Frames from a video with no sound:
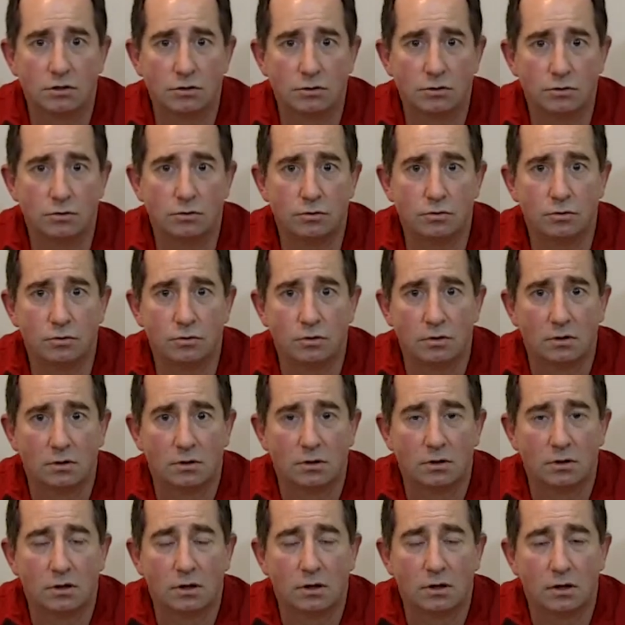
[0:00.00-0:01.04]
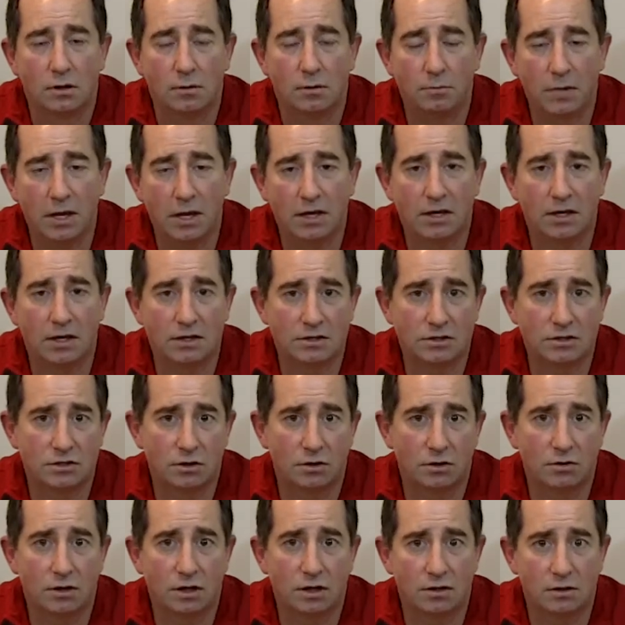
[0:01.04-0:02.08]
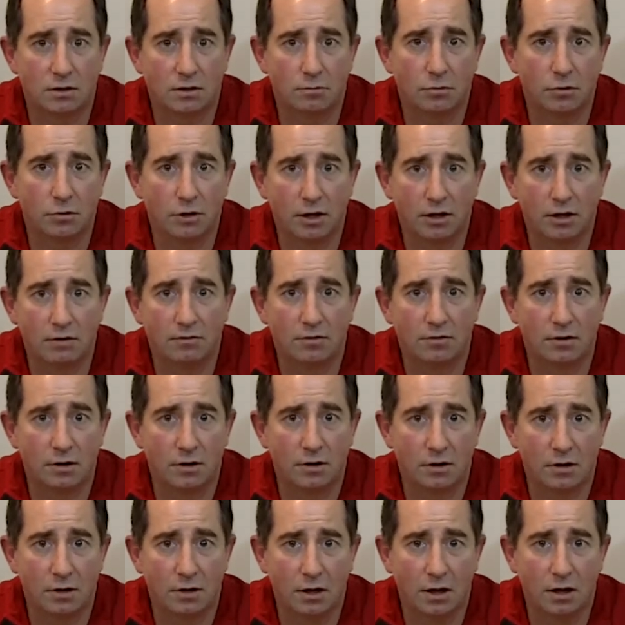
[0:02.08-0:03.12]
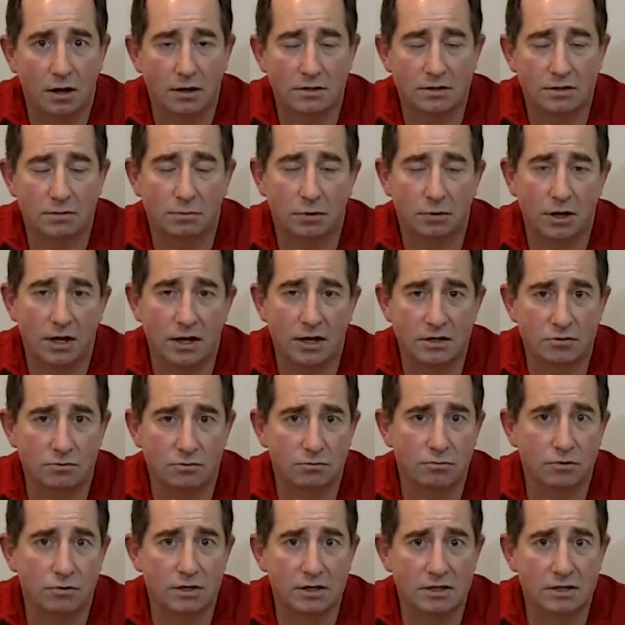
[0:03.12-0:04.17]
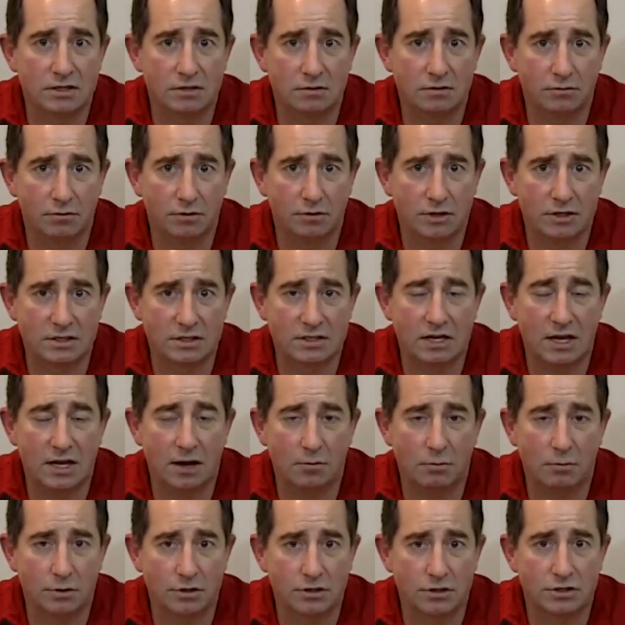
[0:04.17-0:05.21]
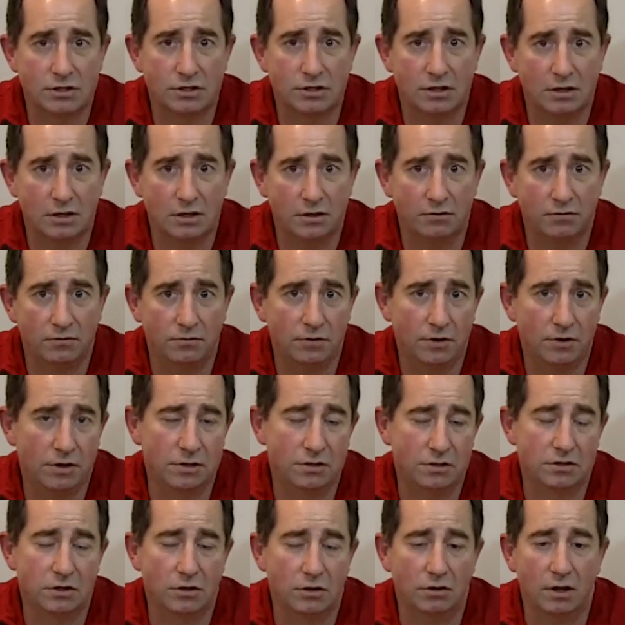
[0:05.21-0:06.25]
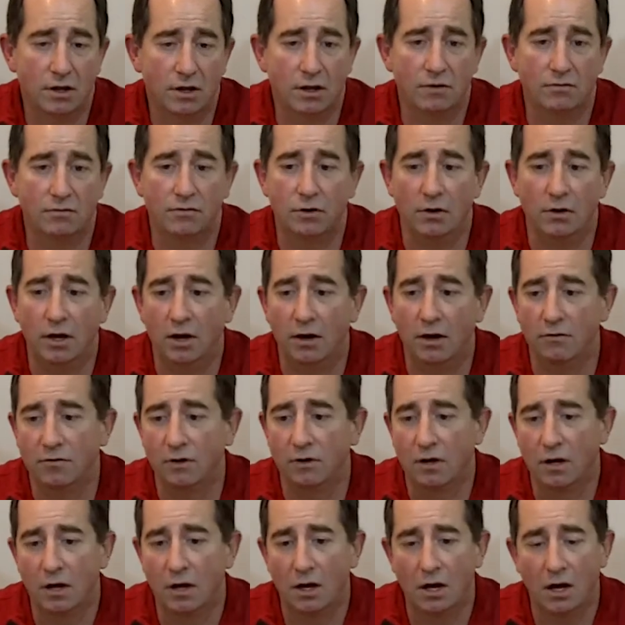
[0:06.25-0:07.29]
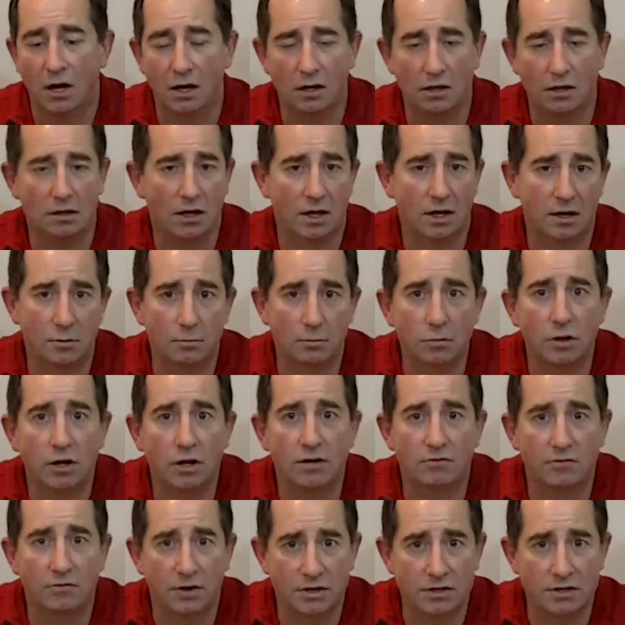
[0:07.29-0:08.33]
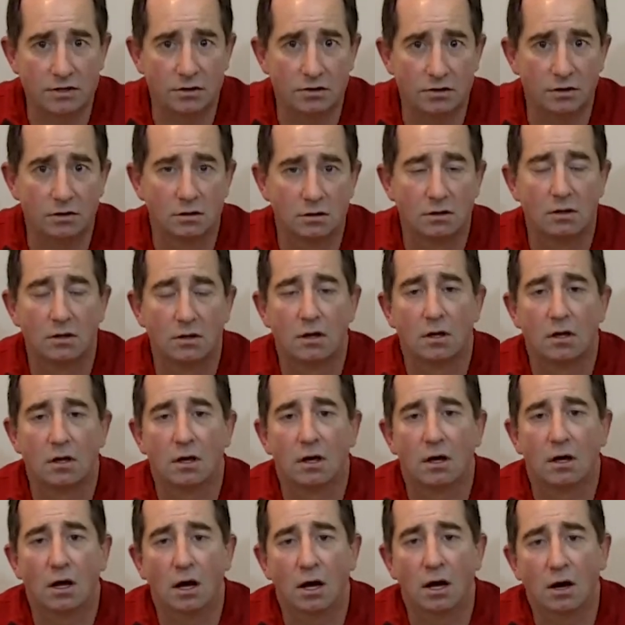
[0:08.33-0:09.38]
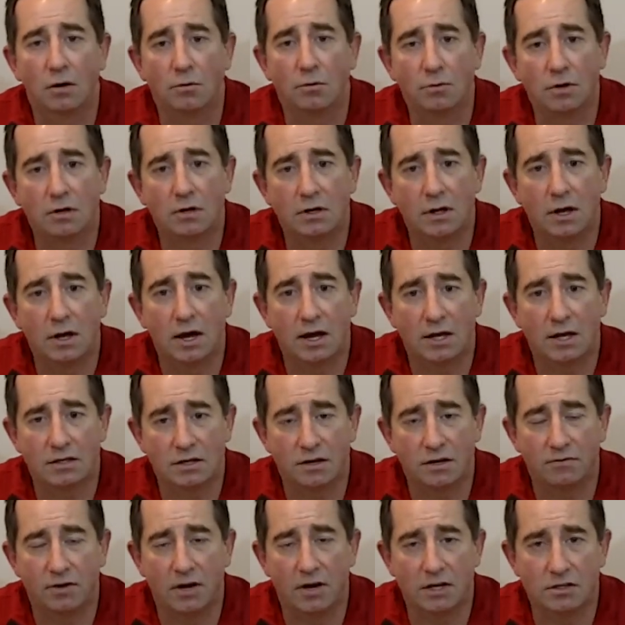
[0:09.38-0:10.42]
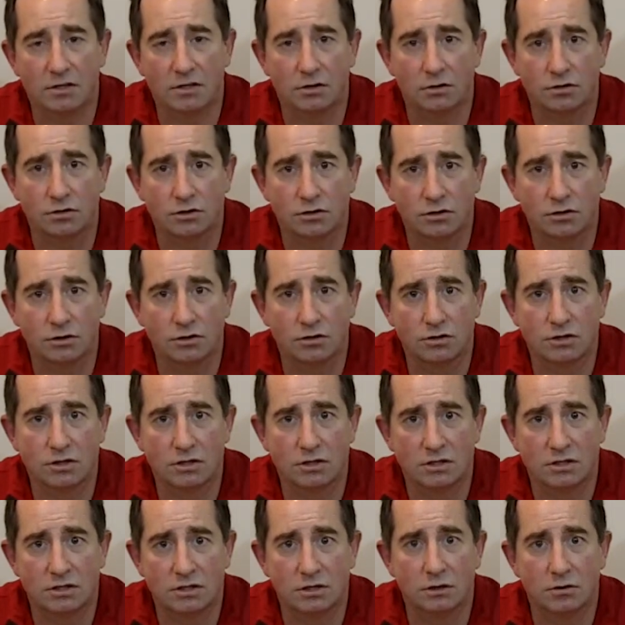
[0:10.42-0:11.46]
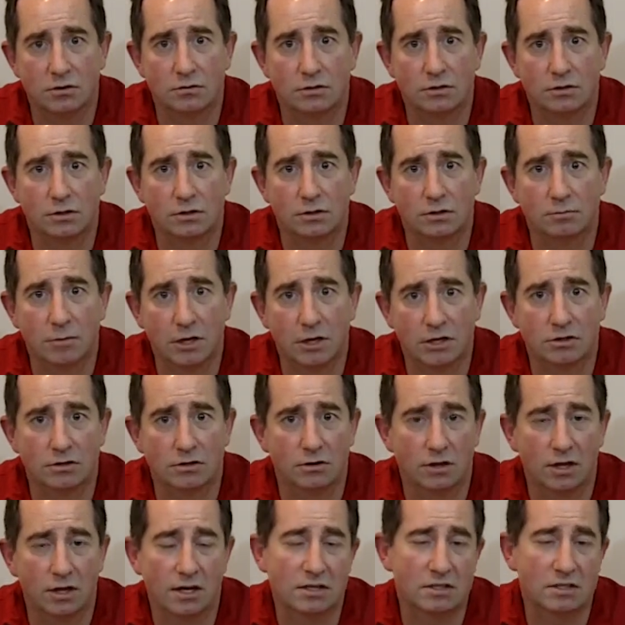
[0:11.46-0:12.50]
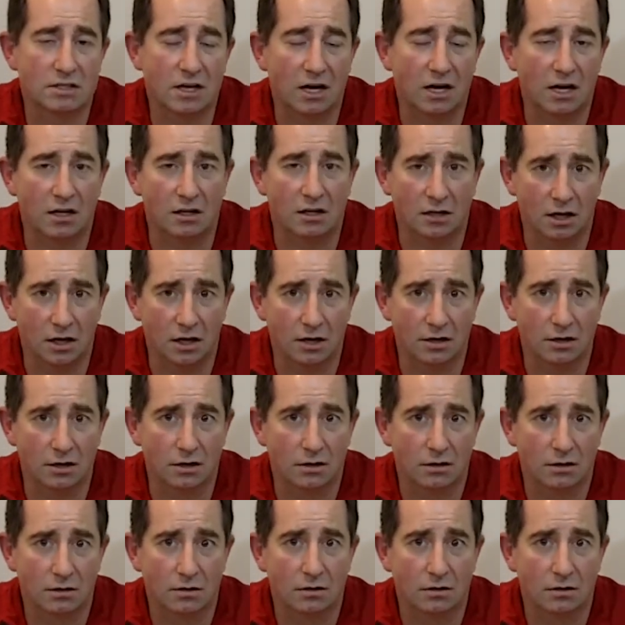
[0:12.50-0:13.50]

to make it so that the blood uh, supply is re- reestablished in the foot so that if you have a clotted blood vessel, uh, we'd ask a vascular surgeon to see you to make sure that it's not clotted.